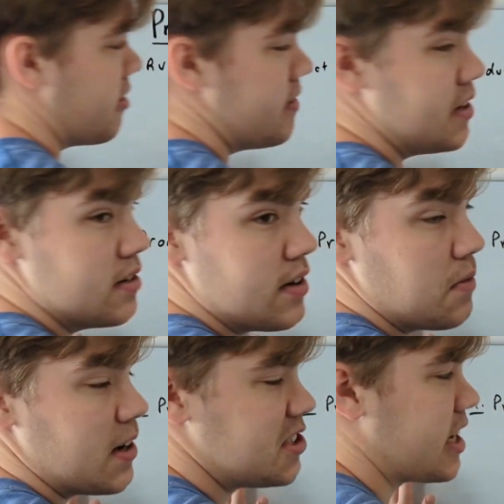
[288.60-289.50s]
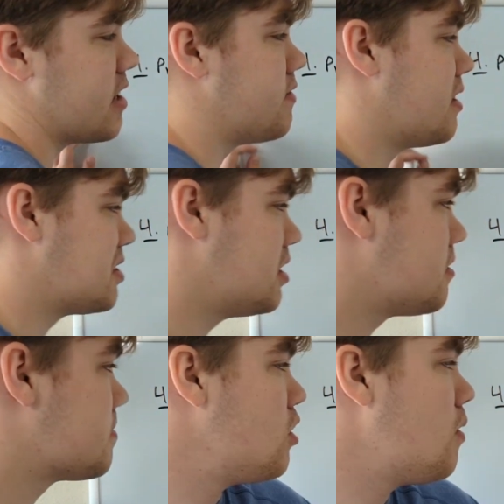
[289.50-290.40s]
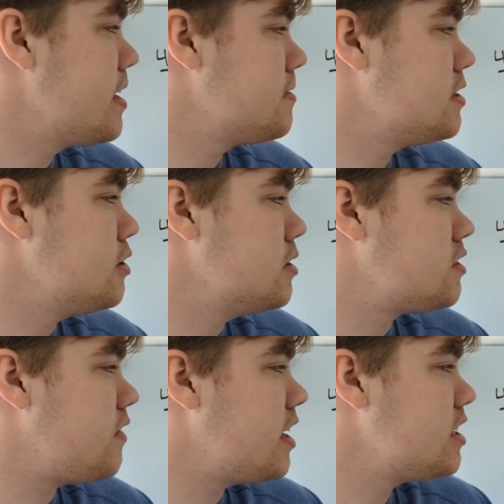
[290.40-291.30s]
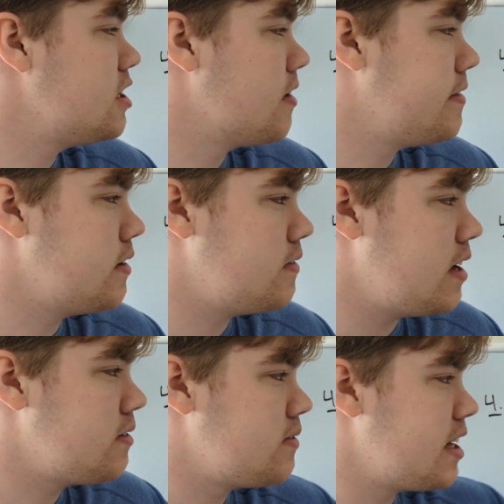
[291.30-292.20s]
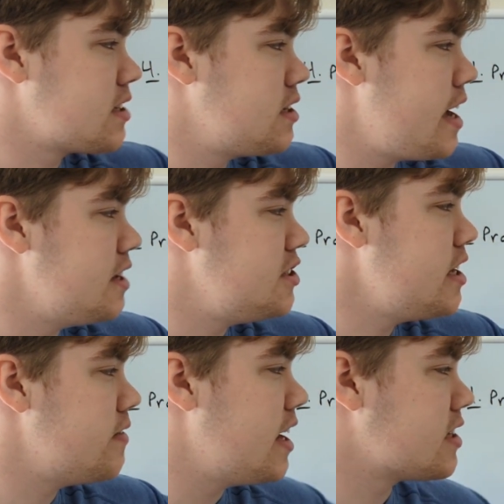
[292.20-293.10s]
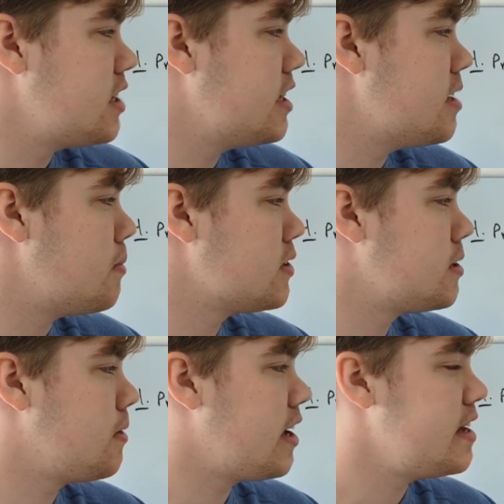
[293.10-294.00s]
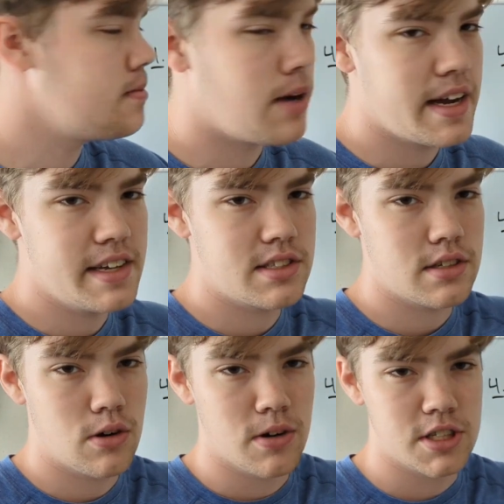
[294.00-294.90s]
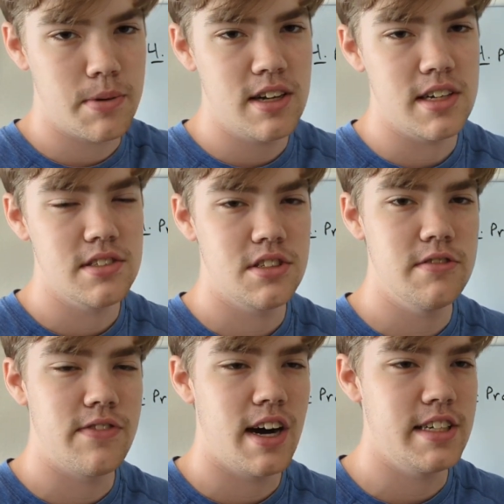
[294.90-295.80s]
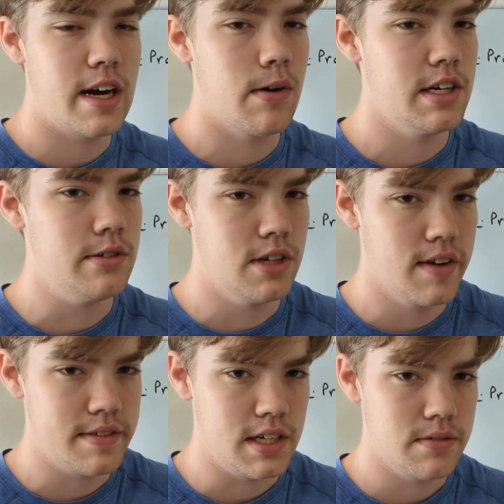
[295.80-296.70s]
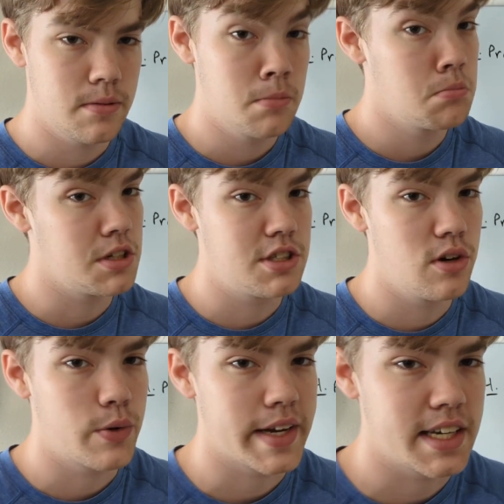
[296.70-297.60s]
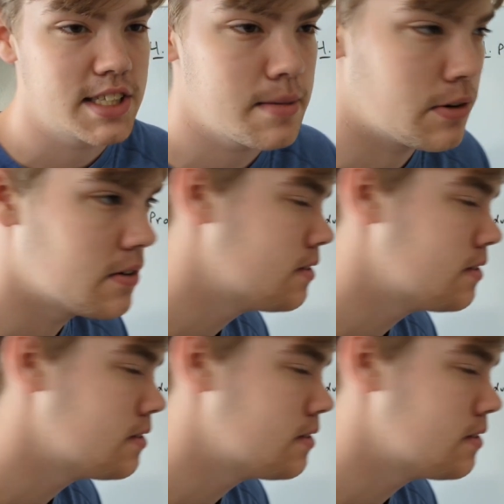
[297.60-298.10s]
derivative of our second function. So all we have to do is find the derivative of f of x and g of x and then multiply it by its correspondent to find our new derivative. Let's do a quick example.